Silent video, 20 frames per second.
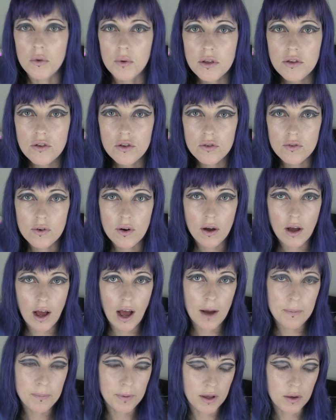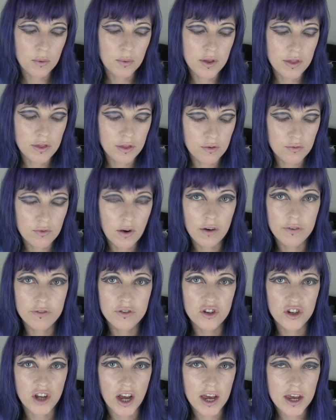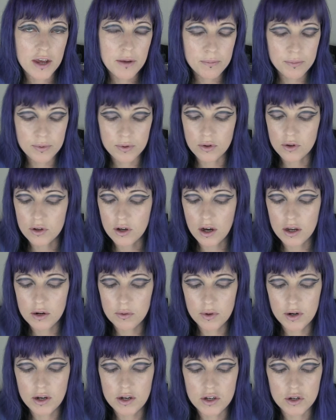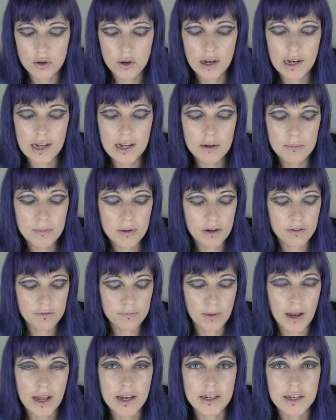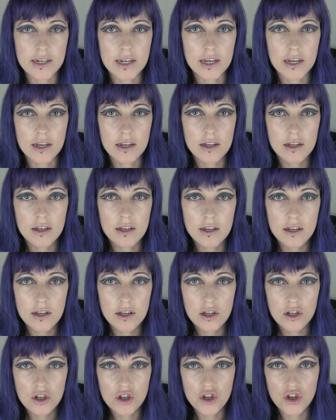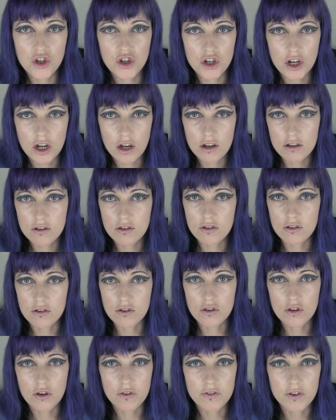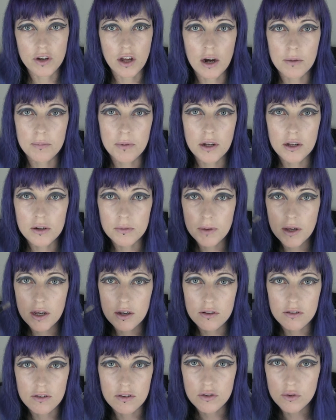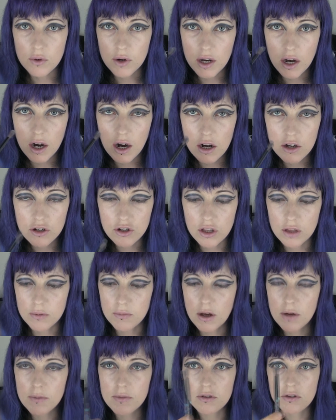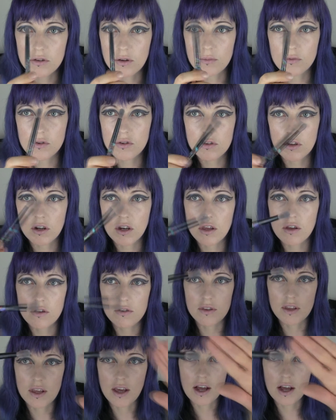once you're happy with the rough shape, you kind of want to do a little bit of blending just to soften it up a little bit because it's quite harsh at the moment. So I'm just going to use the